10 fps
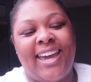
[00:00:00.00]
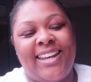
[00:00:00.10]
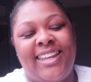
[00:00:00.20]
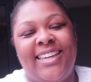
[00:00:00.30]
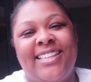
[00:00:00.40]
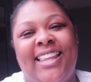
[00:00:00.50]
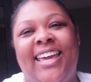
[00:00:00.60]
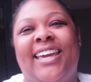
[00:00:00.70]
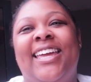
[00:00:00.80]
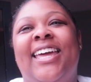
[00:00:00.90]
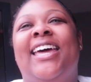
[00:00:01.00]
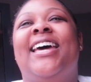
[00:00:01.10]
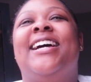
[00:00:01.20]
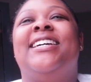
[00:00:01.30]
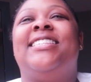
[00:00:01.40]
i need like
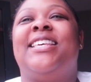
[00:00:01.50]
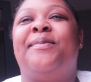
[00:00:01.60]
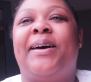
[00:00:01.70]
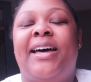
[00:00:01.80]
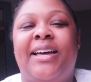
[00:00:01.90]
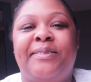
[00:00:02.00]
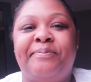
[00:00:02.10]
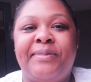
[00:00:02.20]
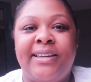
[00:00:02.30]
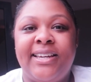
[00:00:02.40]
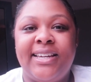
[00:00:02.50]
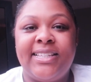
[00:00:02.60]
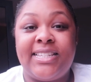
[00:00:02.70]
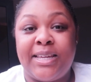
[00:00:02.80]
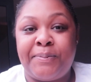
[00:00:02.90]
some um
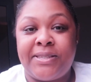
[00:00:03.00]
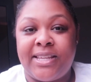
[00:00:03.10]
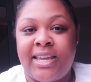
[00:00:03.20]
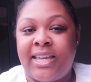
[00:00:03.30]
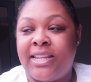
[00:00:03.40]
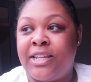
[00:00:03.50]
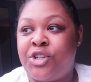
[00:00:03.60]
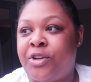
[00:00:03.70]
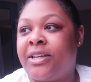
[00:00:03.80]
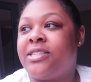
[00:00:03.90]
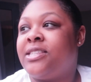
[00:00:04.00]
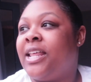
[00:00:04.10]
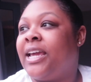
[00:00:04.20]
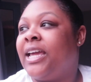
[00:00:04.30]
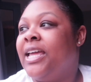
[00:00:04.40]
tips and tricks
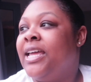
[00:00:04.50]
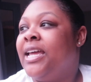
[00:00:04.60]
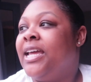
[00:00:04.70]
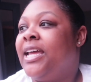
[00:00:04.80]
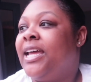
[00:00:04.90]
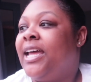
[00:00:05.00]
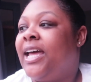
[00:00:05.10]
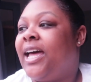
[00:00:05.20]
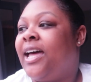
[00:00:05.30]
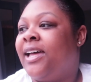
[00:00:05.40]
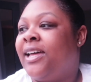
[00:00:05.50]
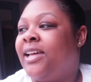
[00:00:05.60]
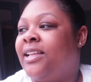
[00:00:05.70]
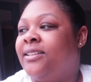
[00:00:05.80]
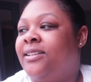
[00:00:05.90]
like
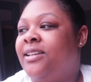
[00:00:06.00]
uh